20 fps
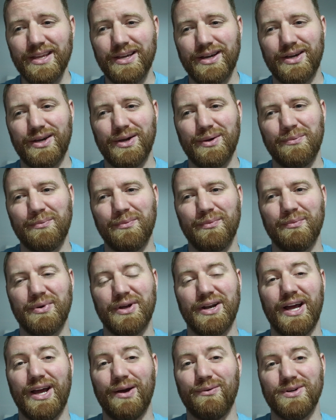
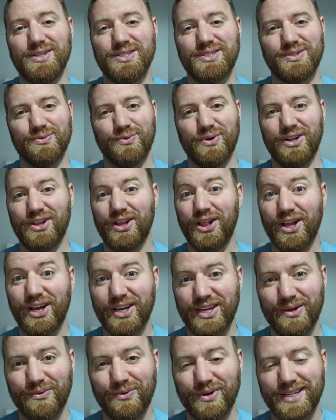But I was one of the
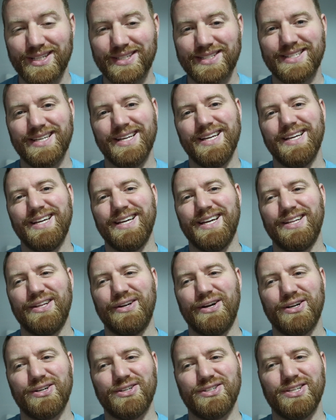lucky ones, and the
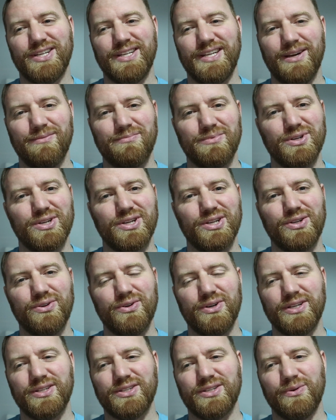doctor said, yep, you can do
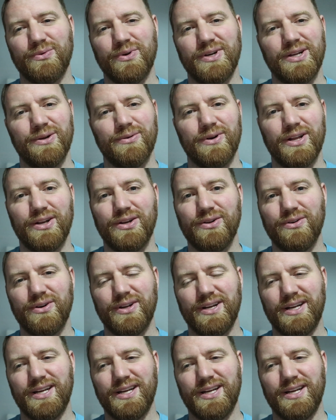it. So when do you want to do it?